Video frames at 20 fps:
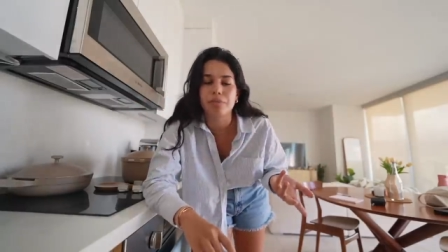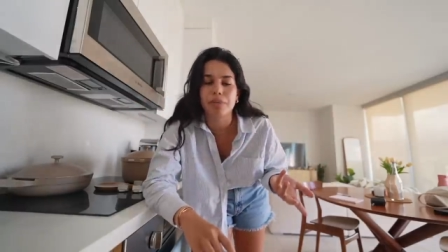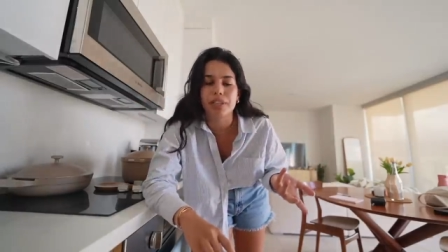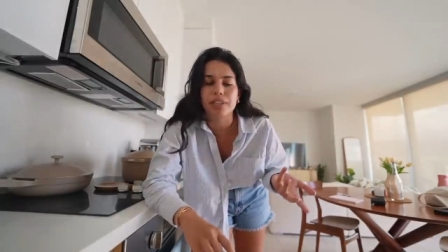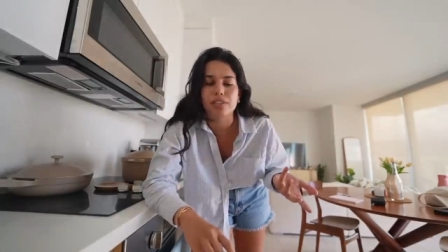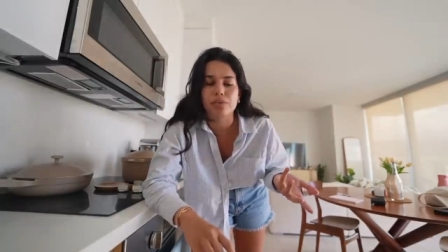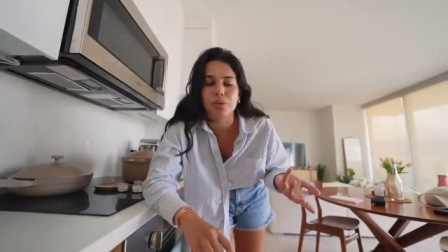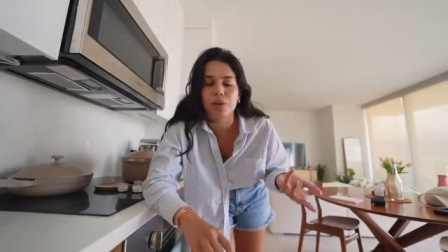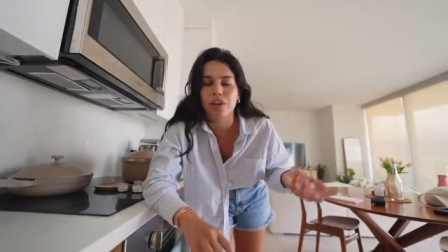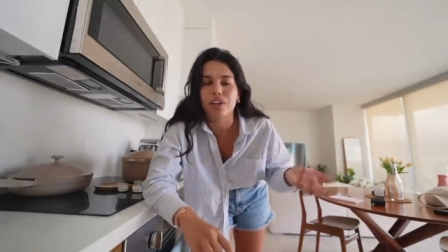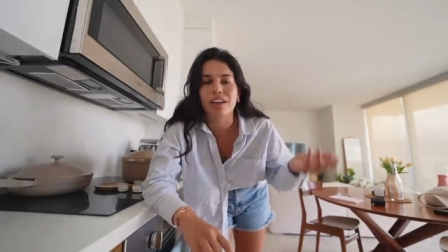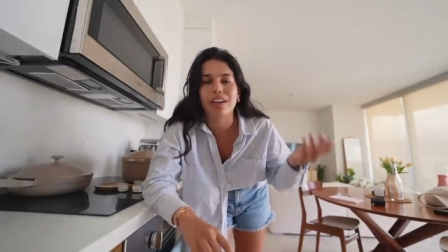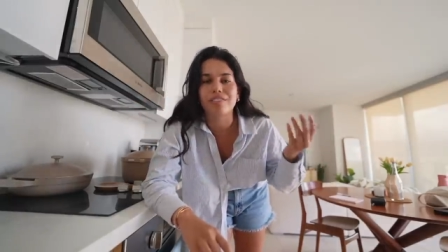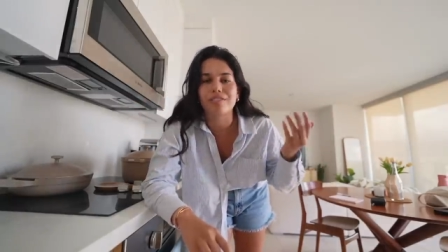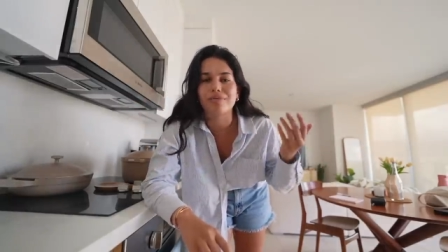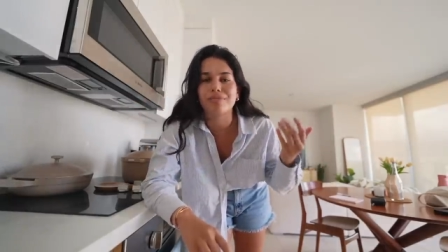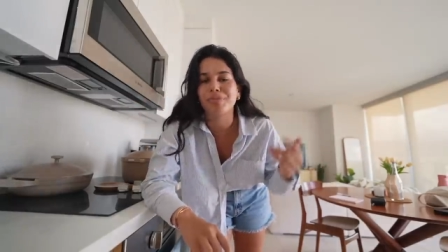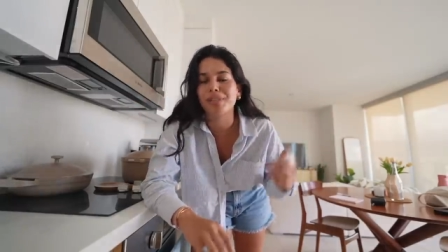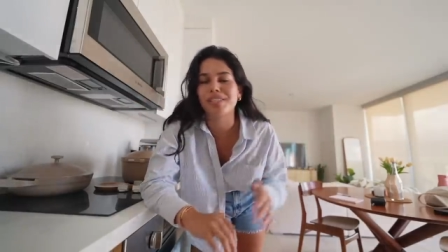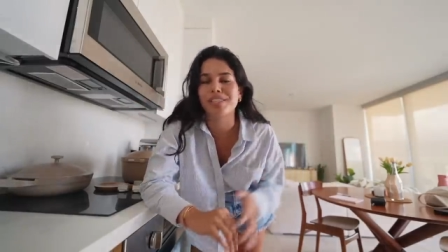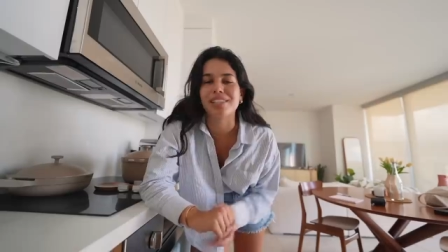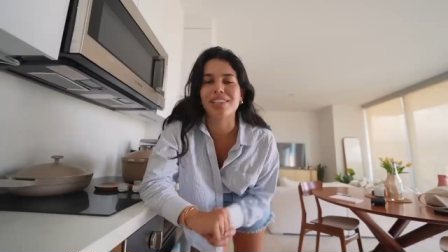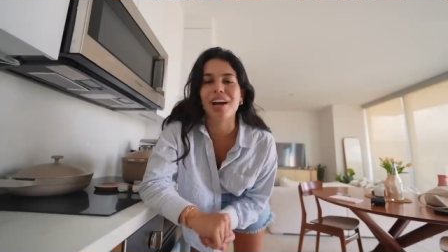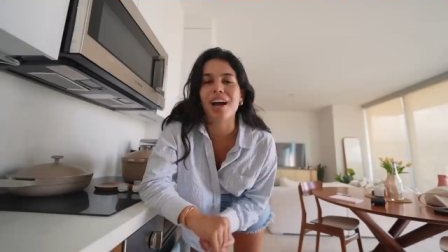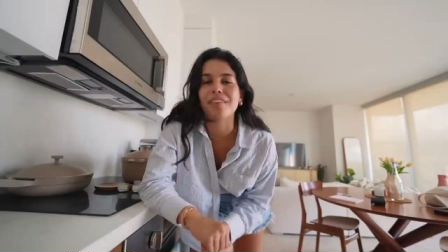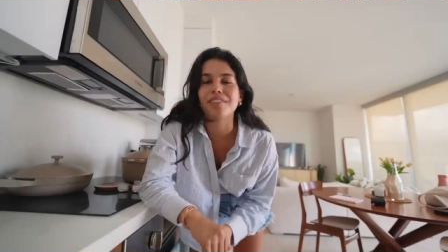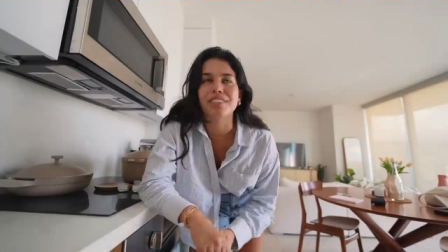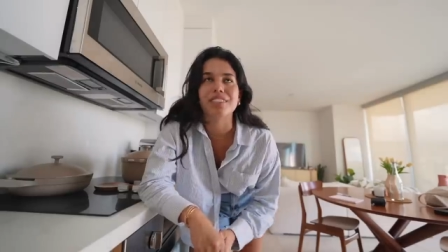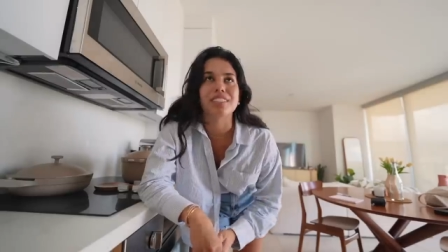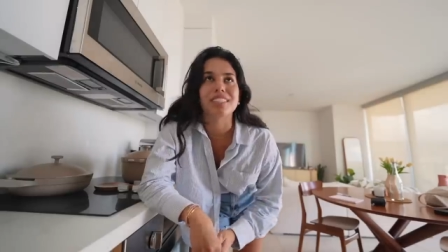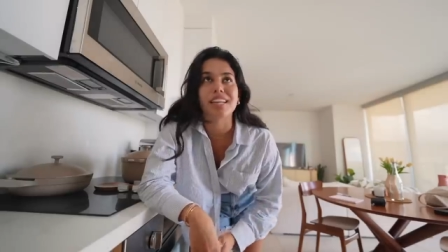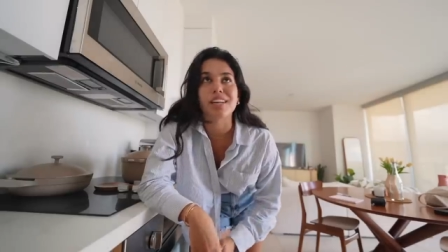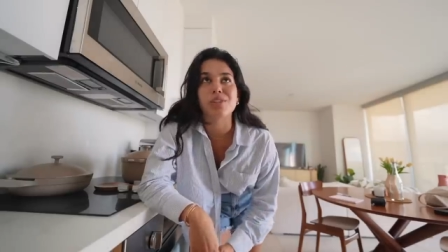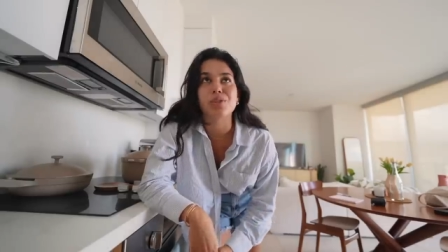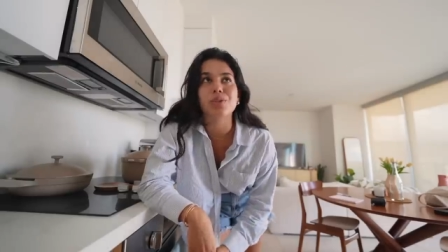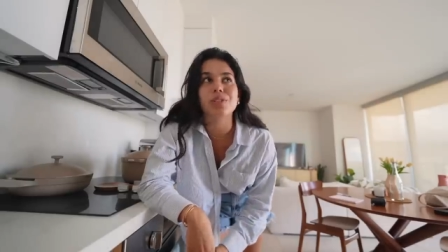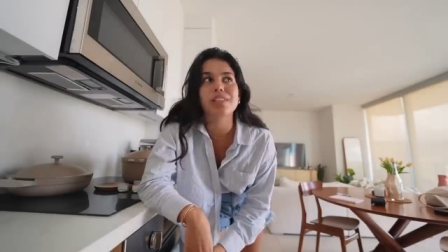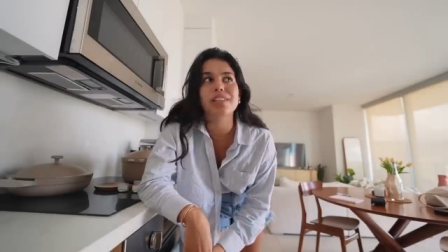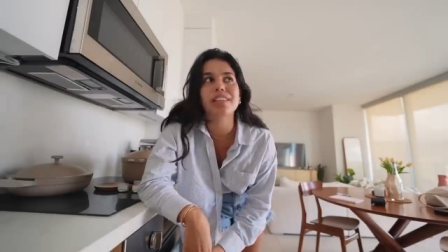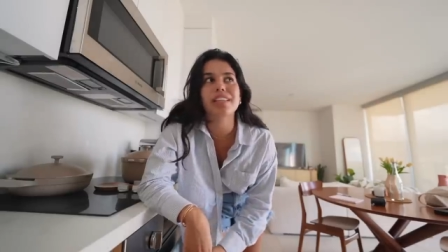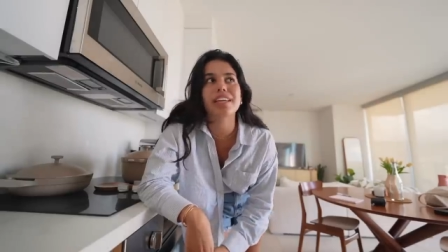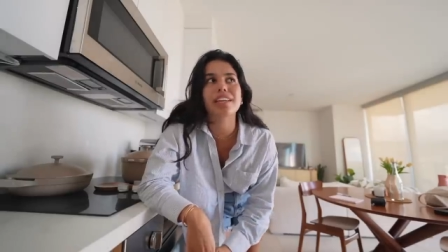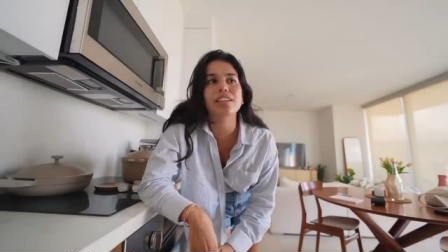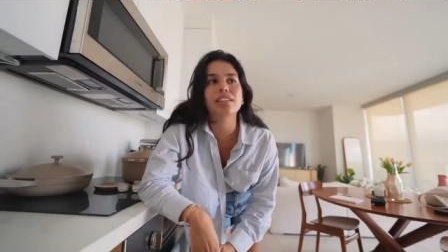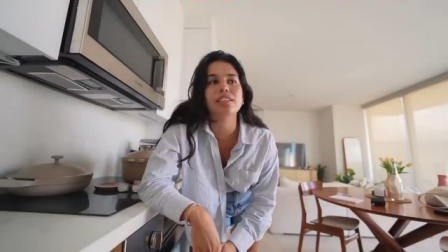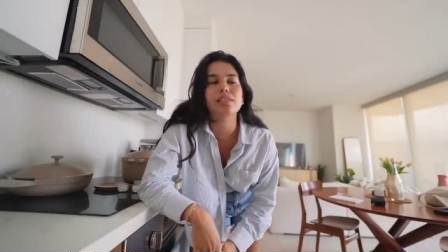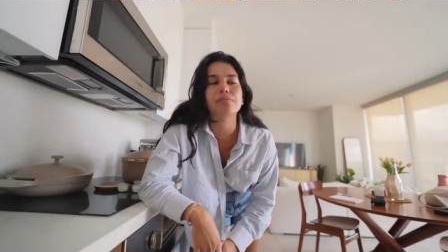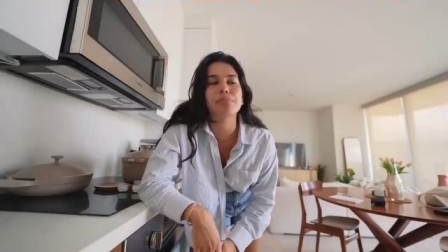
because we all have busy lives and schedules and things,